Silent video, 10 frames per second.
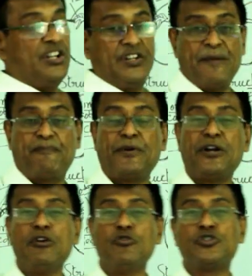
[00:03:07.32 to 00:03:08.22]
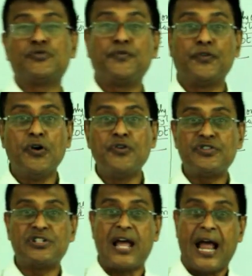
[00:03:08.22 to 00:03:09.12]
they produce
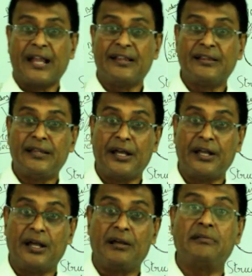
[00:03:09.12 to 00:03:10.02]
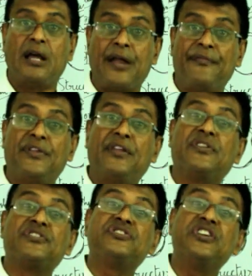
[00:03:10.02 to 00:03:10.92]
fruits and then
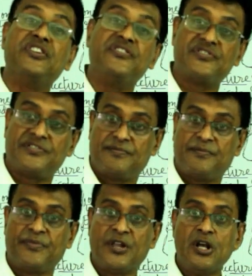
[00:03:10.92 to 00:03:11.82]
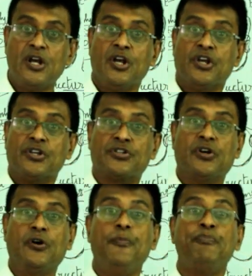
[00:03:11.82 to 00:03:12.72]
the seeds.
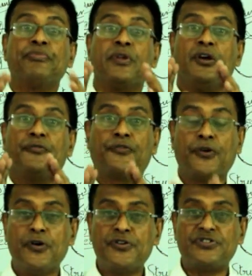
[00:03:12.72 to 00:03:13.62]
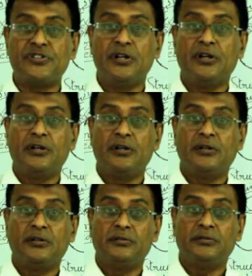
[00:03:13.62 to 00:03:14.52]
So fruits
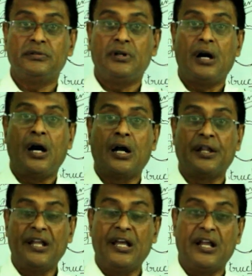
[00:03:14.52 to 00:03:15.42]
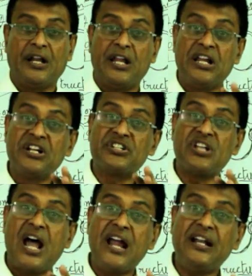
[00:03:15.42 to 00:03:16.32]
are there,
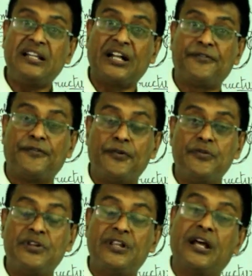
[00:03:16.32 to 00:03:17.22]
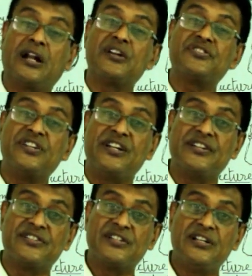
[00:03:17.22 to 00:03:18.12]
inside that fruit there are
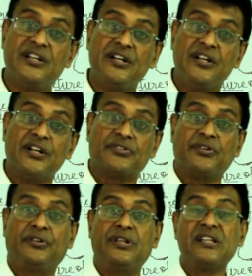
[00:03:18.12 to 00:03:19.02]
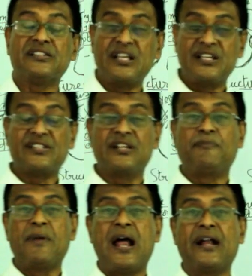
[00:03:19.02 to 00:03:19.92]
seeds. So this is
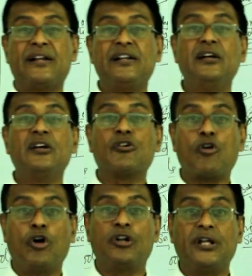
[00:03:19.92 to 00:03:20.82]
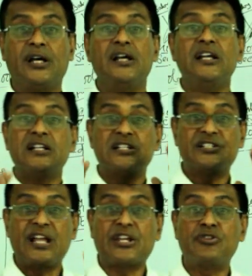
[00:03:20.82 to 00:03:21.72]
a plant called
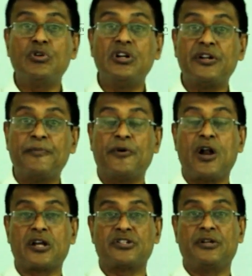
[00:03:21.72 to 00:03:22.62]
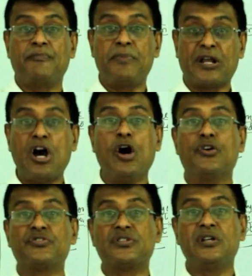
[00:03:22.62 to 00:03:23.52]
sexual reproduction,
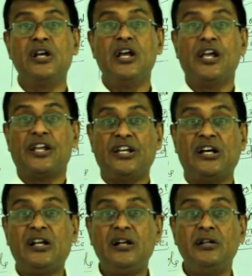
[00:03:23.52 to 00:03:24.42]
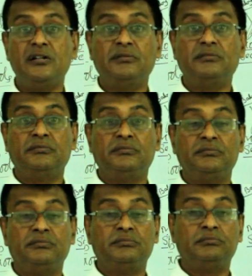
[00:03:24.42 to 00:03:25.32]
because here
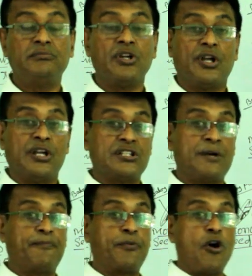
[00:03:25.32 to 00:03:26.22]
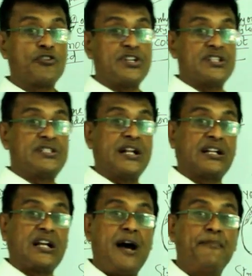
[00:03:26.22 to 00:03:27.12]
is a process
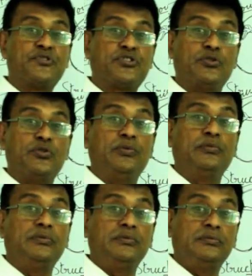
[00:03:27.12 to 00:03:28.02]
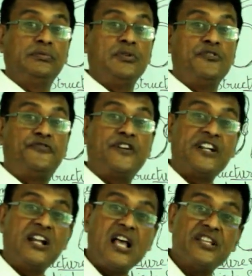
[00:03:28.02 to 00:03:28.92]
that comes to
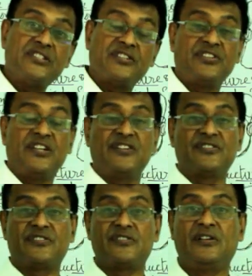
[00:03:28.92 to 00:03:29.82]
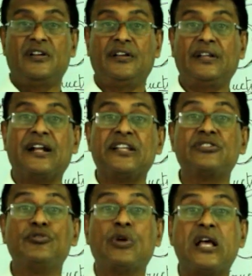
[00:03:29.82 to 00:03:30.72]
fertilize the seeds. That is
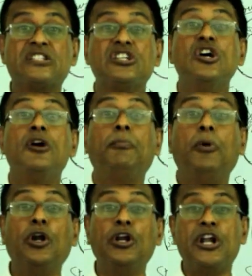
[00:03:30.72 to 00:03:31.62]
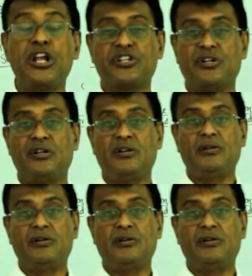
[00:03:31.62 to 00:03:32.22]
known as pollination.